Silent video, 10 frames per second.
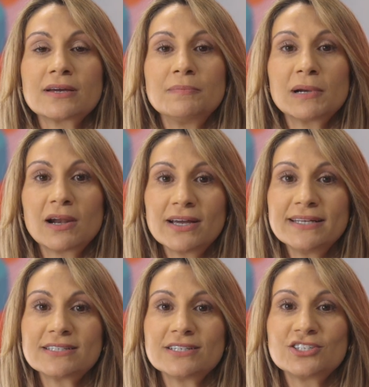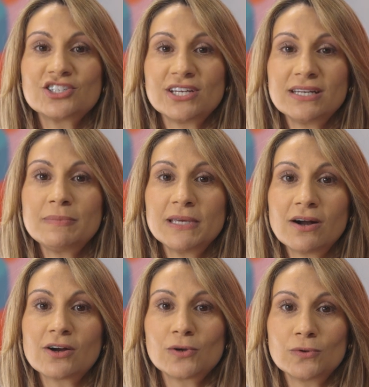compliant
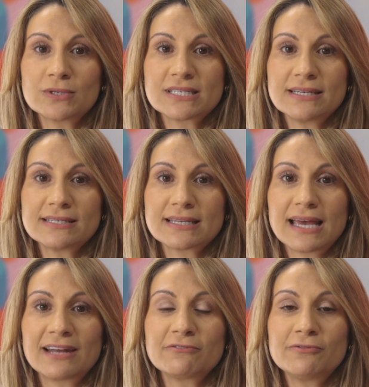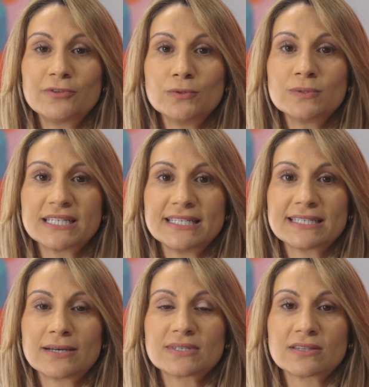GDPR clauses and full
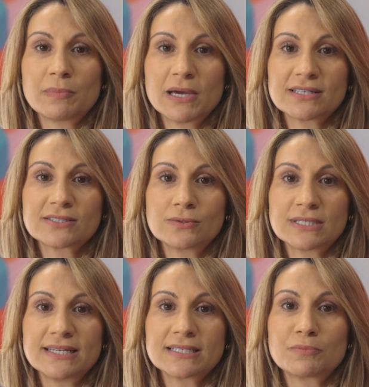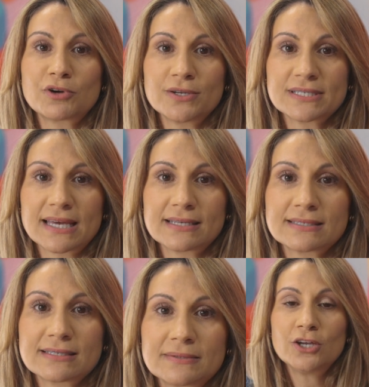details of the personal data
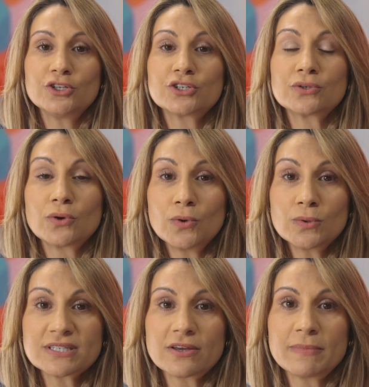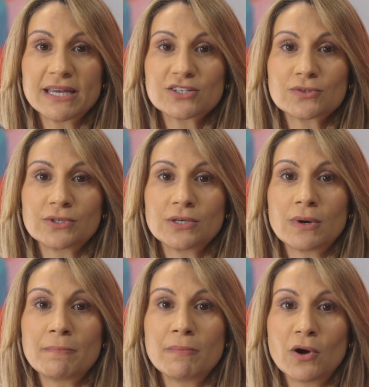processed. You should also make sure you
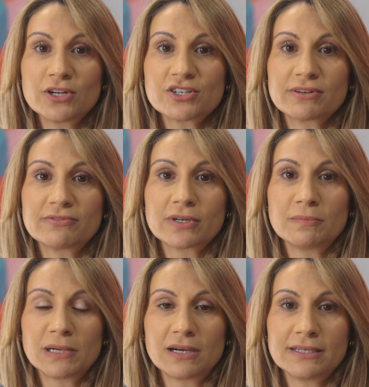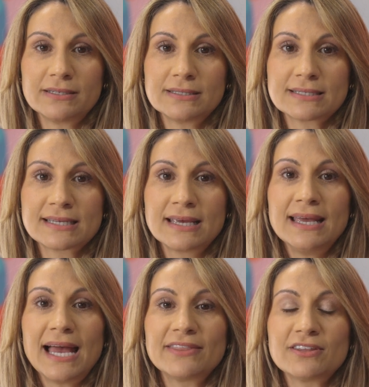are monitoring for compliance
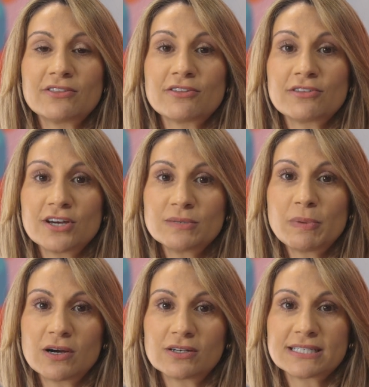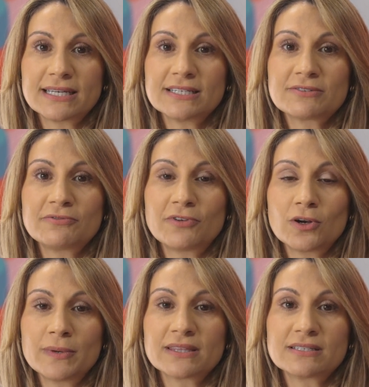and that the third party is
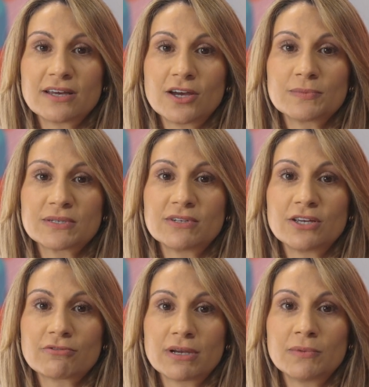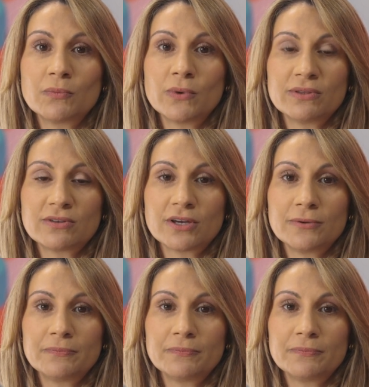following the terms of the agreement with you.